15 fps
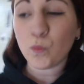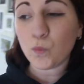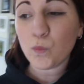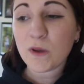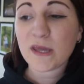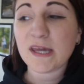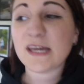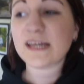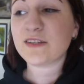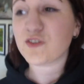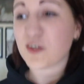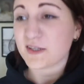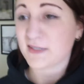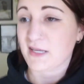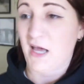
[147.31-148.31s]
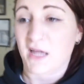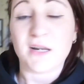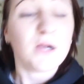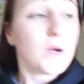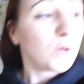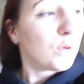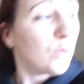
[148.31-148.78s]
We just got
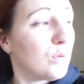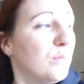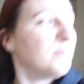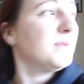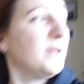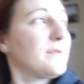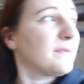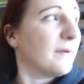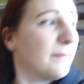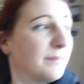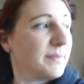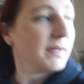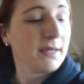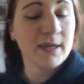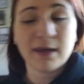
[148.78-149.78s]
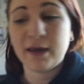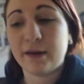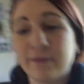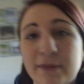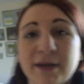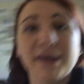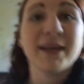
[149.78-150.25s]
home from picking
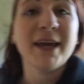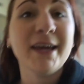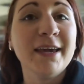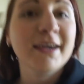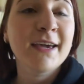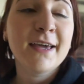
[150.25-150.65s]
up Nick